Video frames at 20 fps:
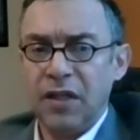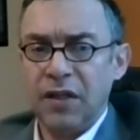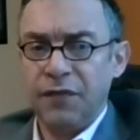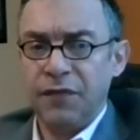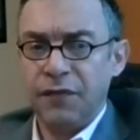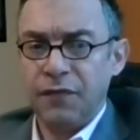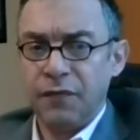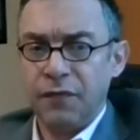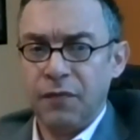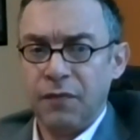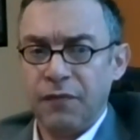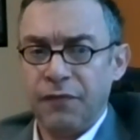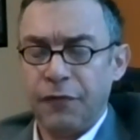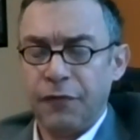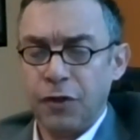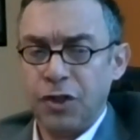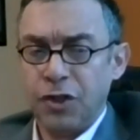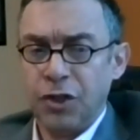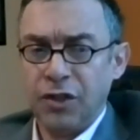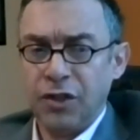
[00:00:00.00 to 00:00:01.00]
if
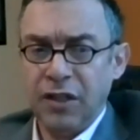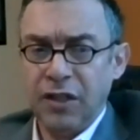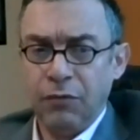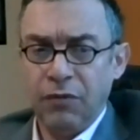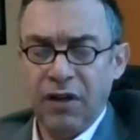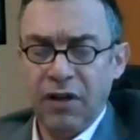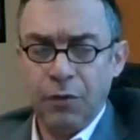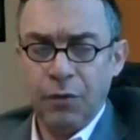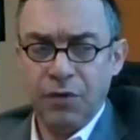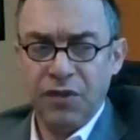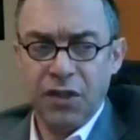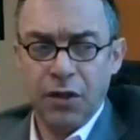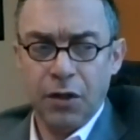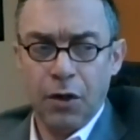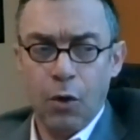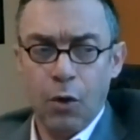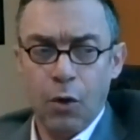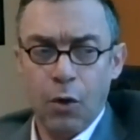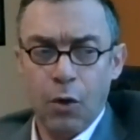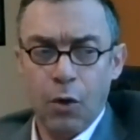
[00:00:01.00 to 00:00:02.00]
fertility rate was to
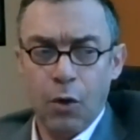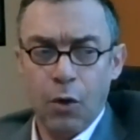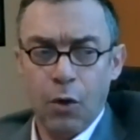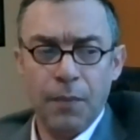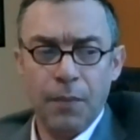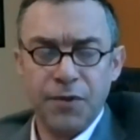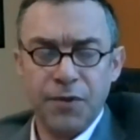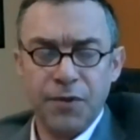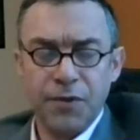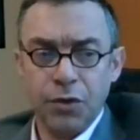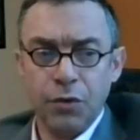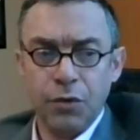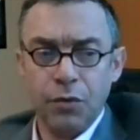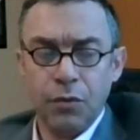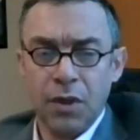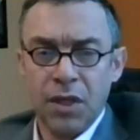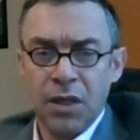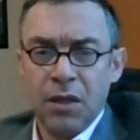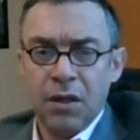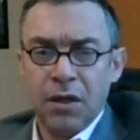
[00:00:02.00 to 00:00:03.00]
go up to
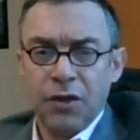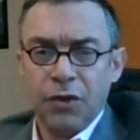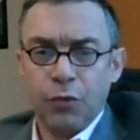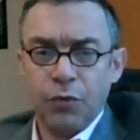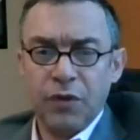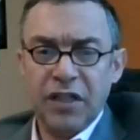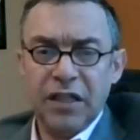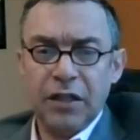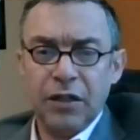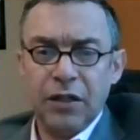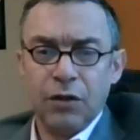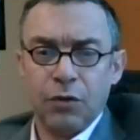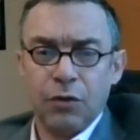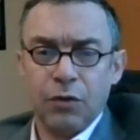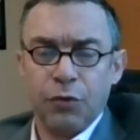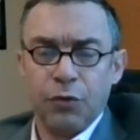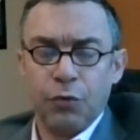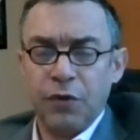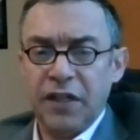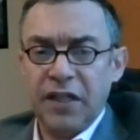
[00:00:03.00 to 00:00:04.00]
3
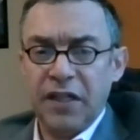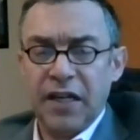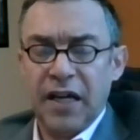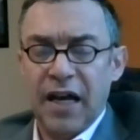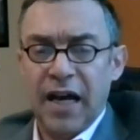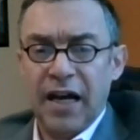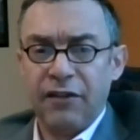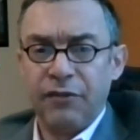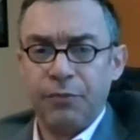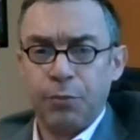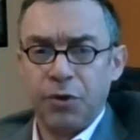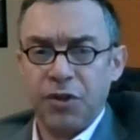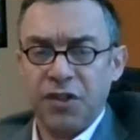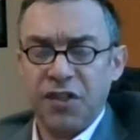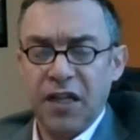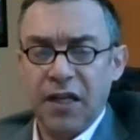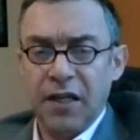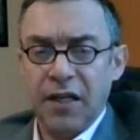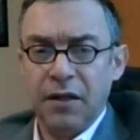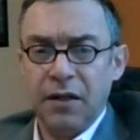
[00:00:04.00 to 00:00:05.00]
or
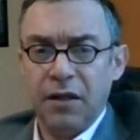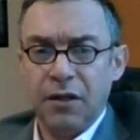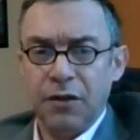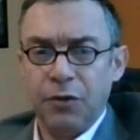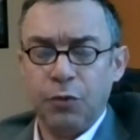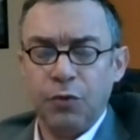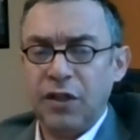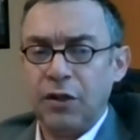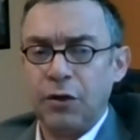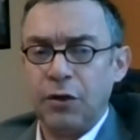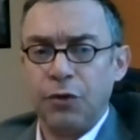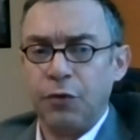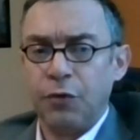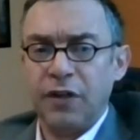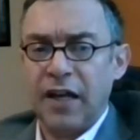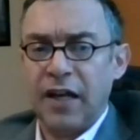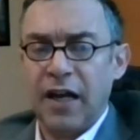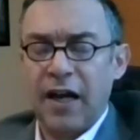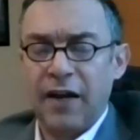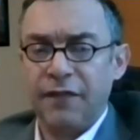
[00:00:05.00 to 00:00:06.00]
3.5%, 3 or
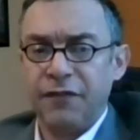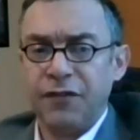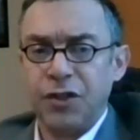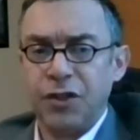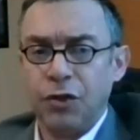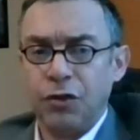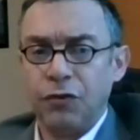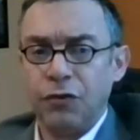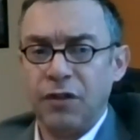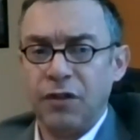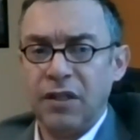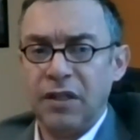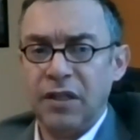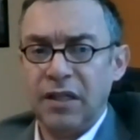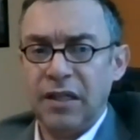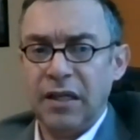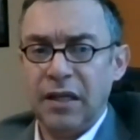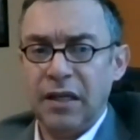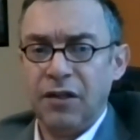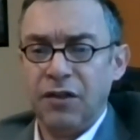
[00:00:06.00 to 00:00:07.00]
3.5
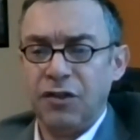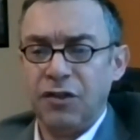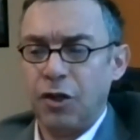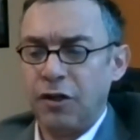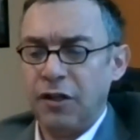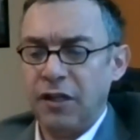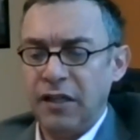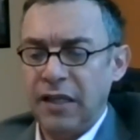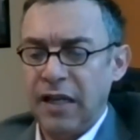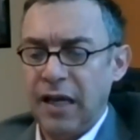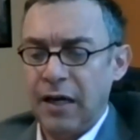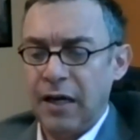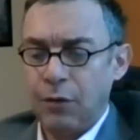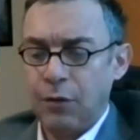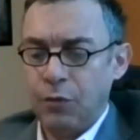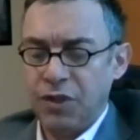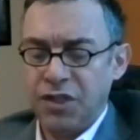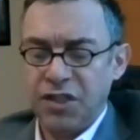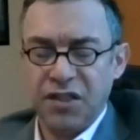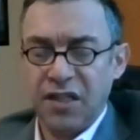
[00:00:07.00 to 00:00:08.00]
children starting
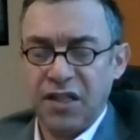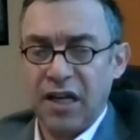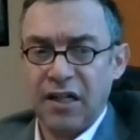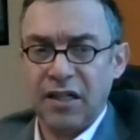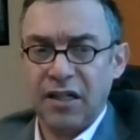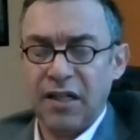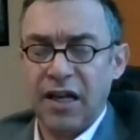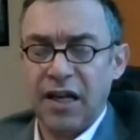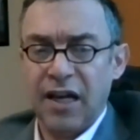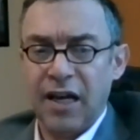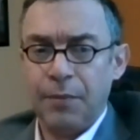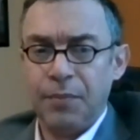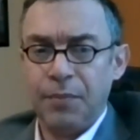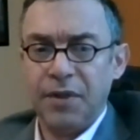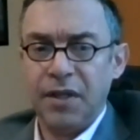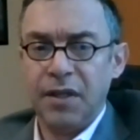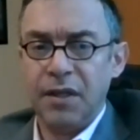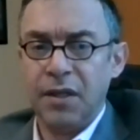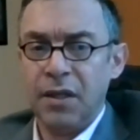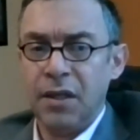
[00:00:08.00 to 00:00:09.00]
now, which is not going to
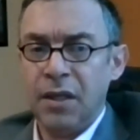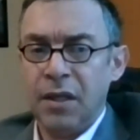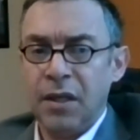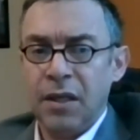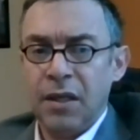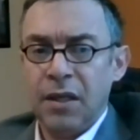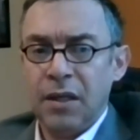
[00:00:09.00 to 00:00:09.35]
happen,